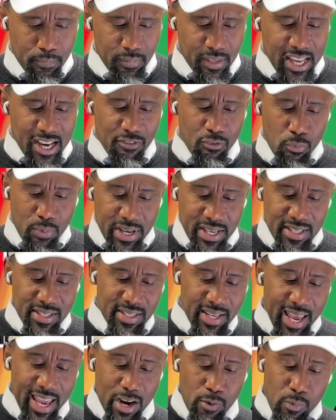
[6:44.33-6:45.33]
If we
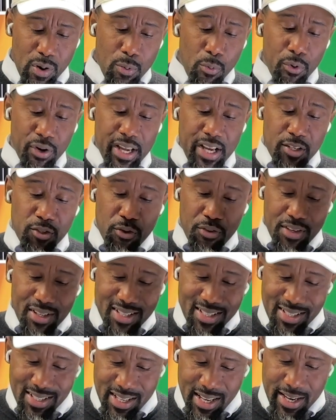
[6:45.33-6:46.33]
say we will enter the
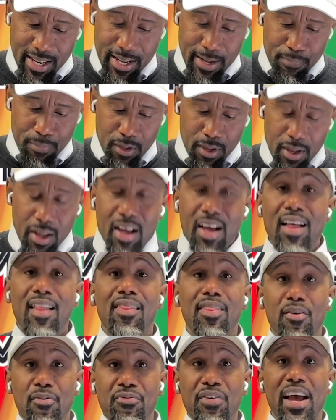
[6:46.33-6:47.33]
city,
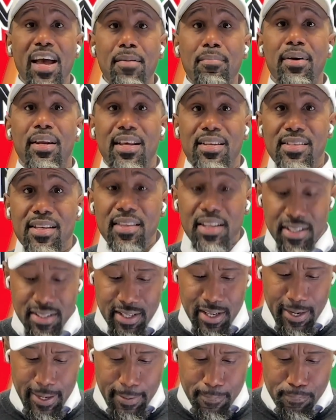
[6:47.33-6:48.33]
the famine is in the
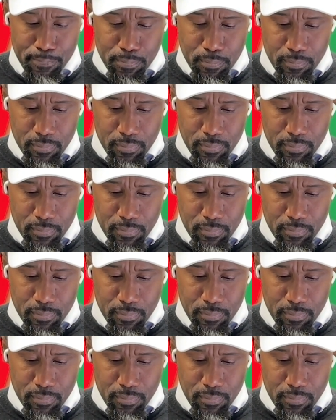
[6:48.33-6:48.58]
city,